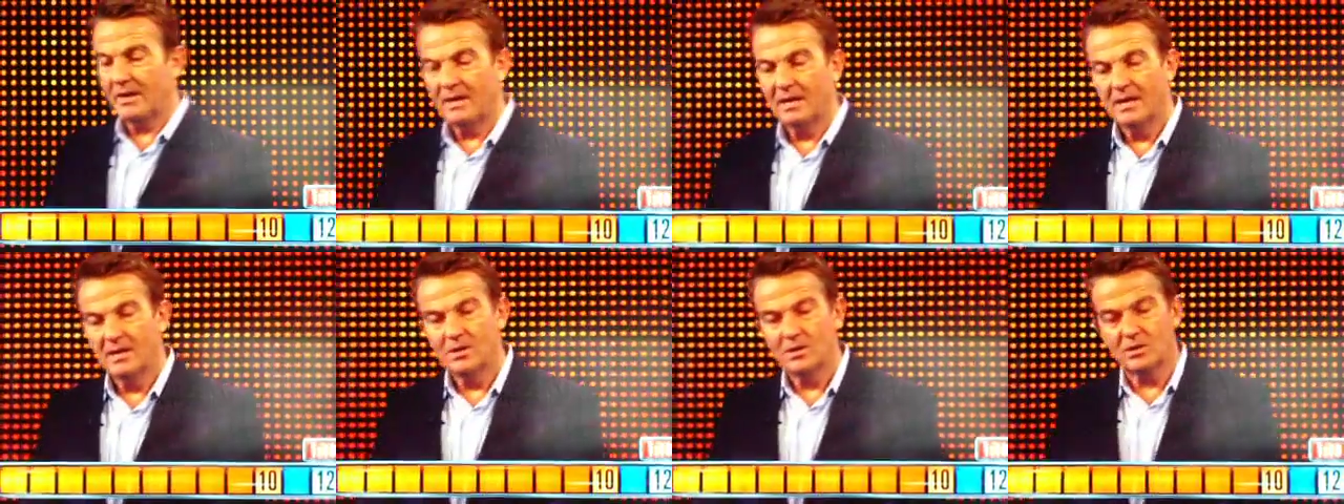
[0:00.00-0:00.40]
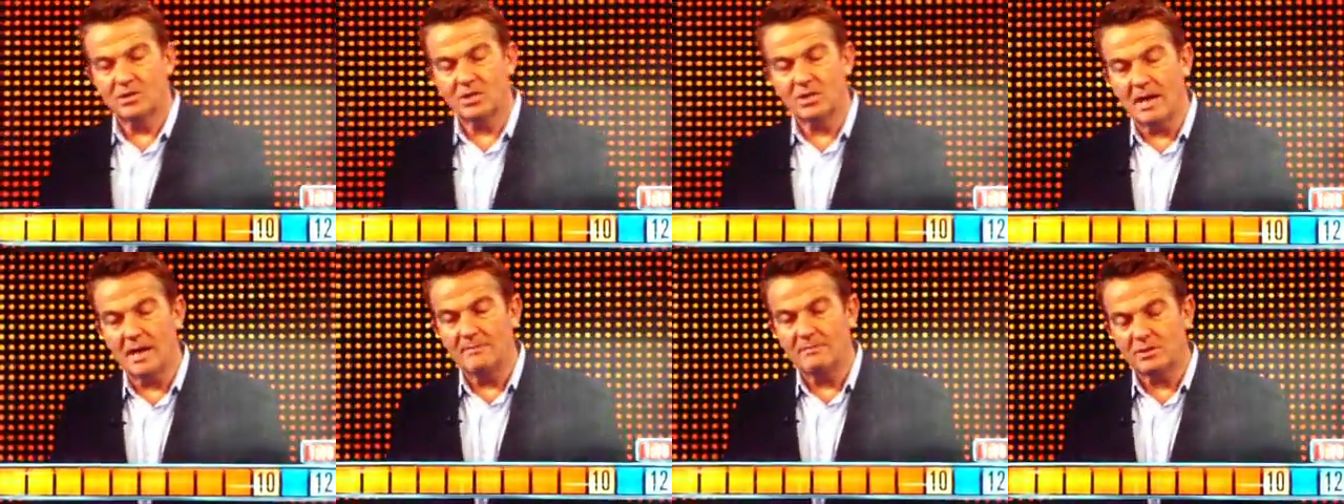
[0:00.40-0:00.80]
Your
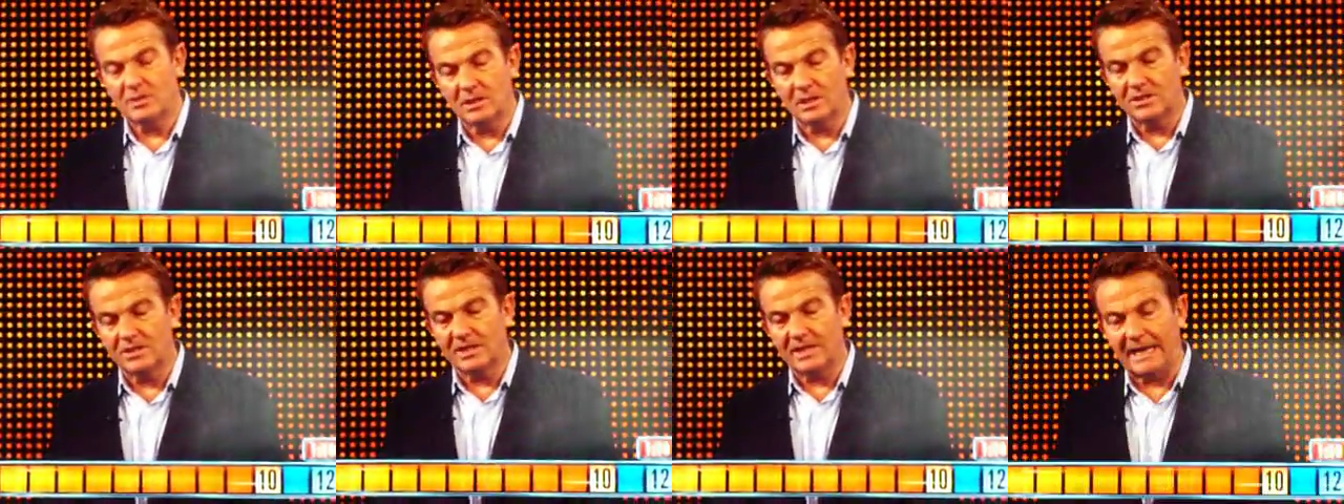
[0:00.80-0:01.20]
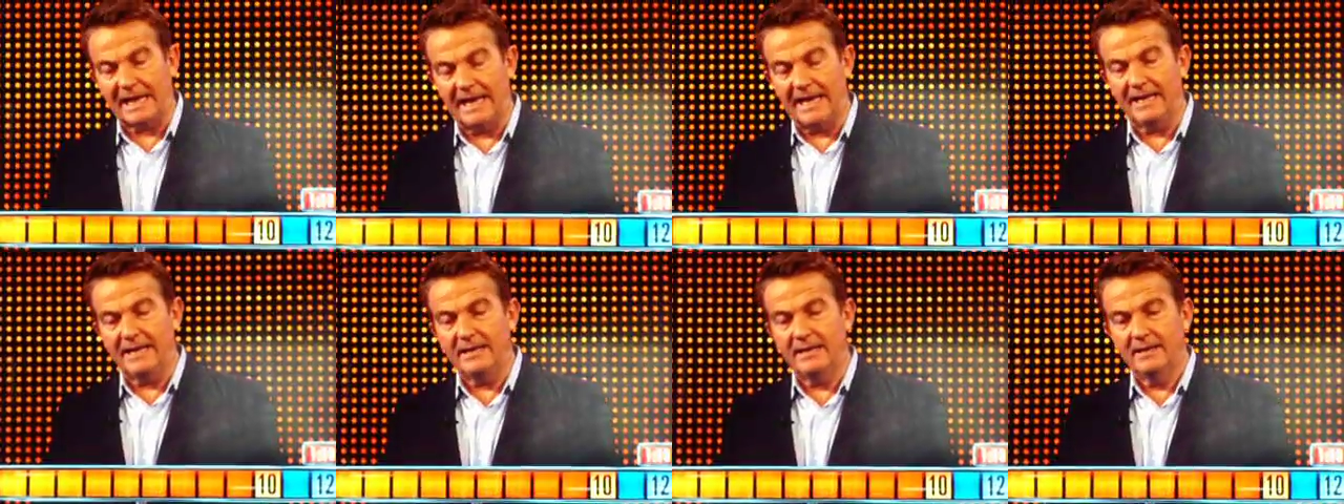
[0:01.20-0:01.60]
time starts
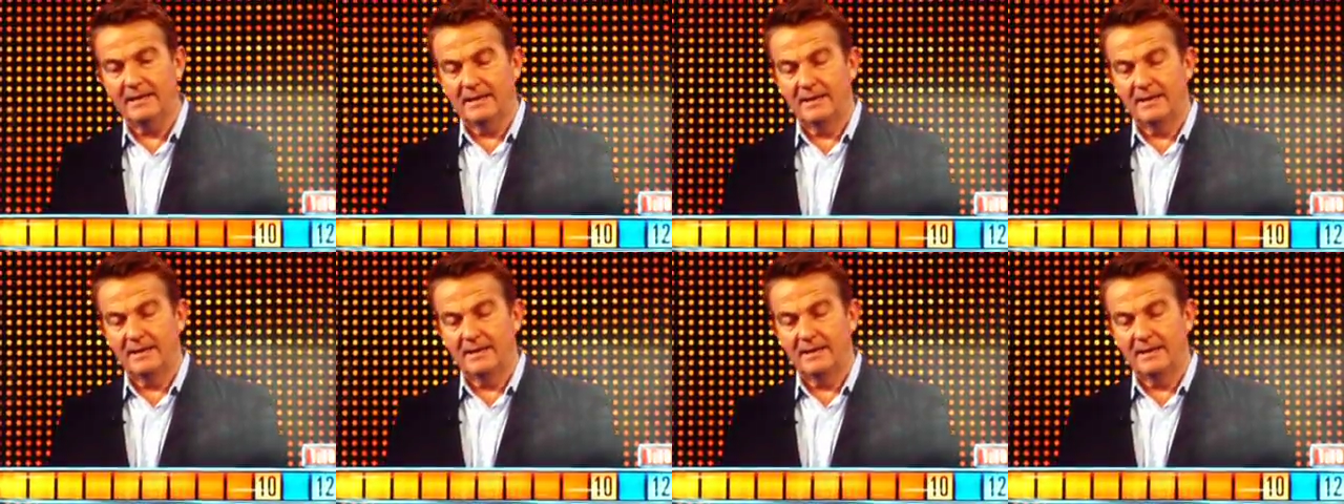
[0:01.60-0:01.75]
again.